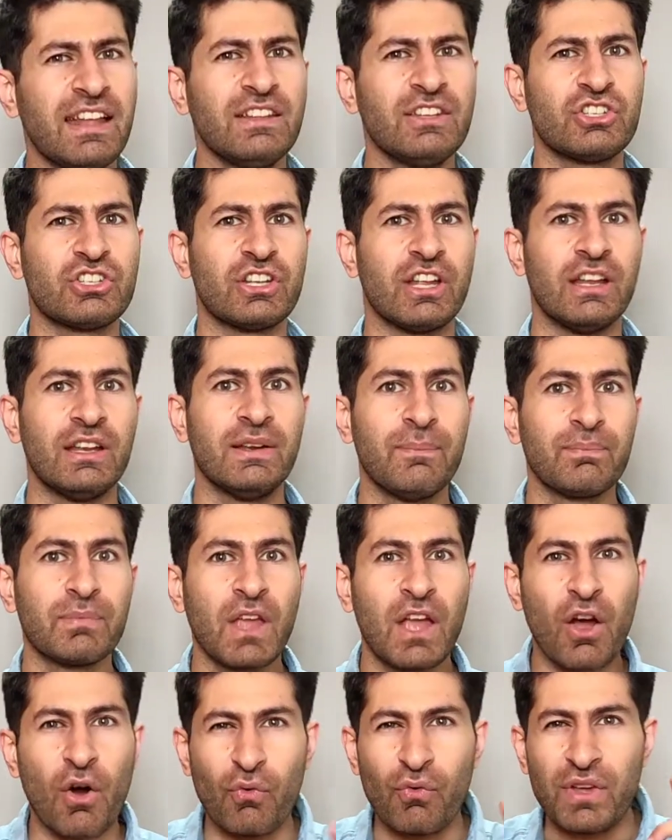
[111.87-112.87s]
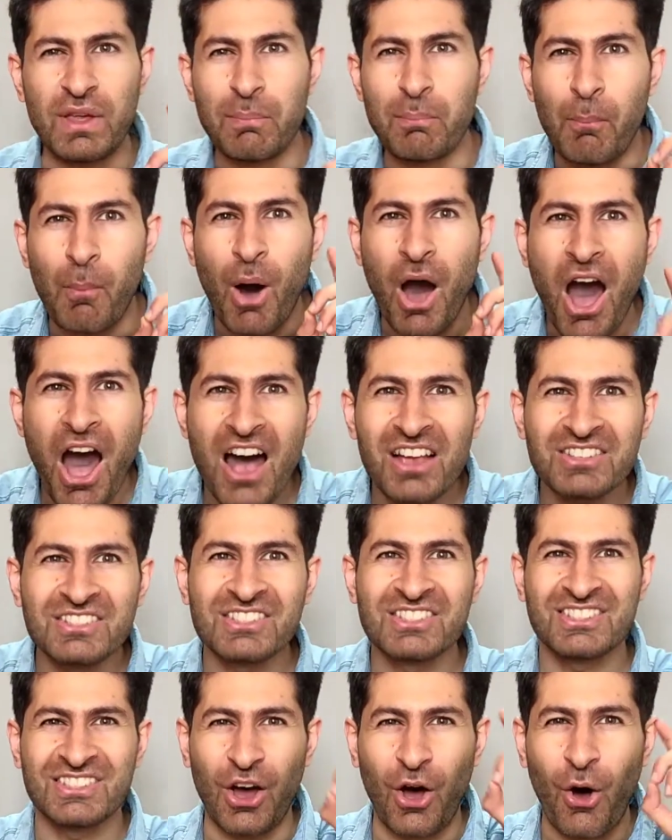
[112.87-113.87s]
addition, we
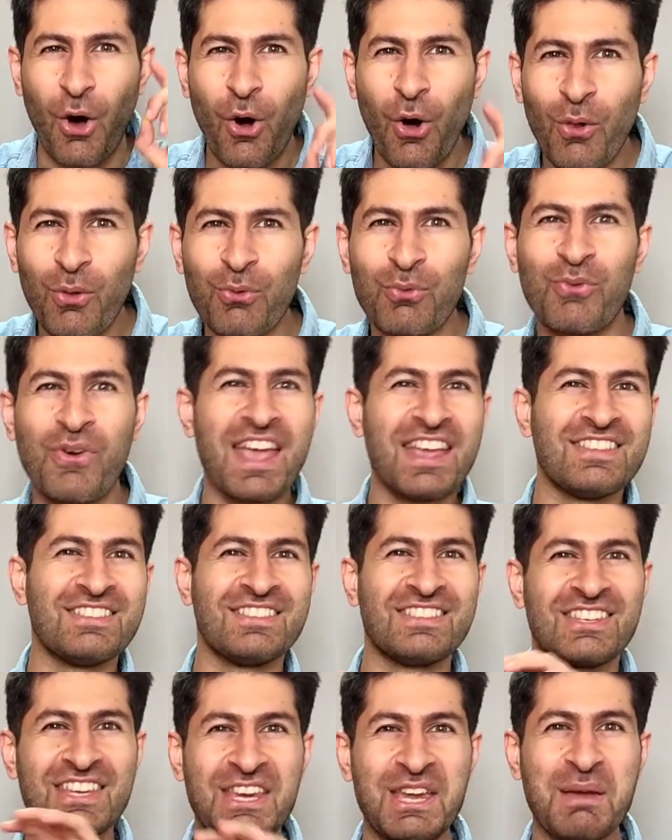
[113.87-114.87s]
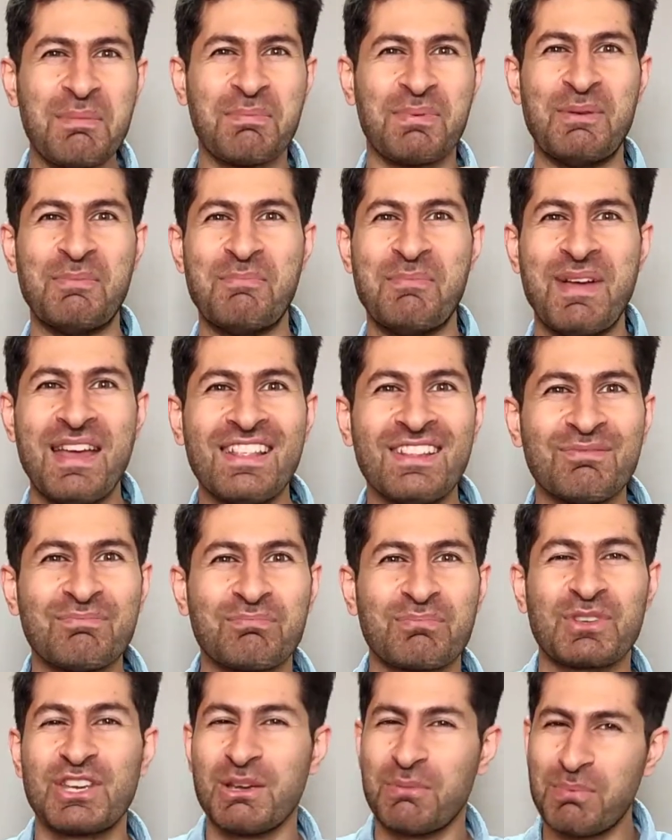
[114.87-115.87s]
must always keep
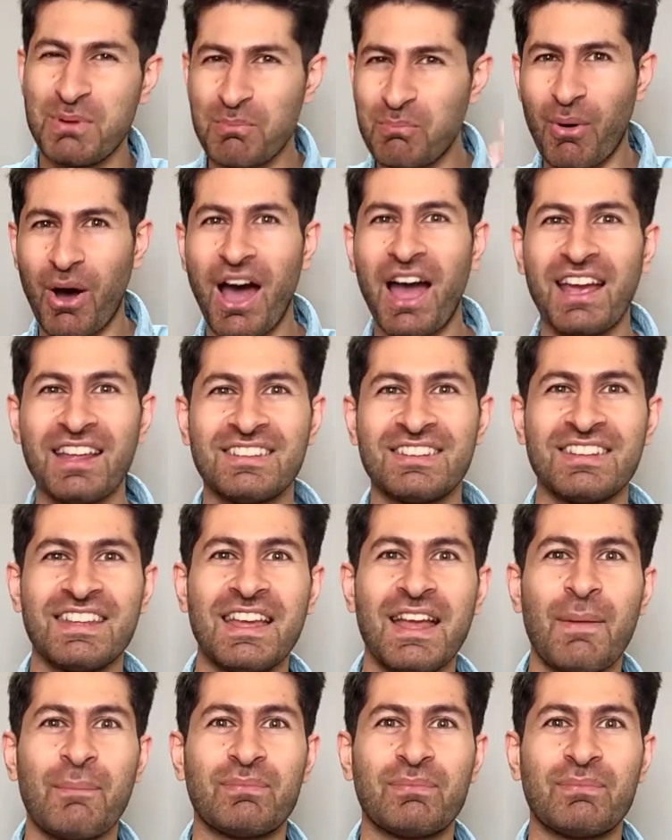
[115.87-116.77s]
in mind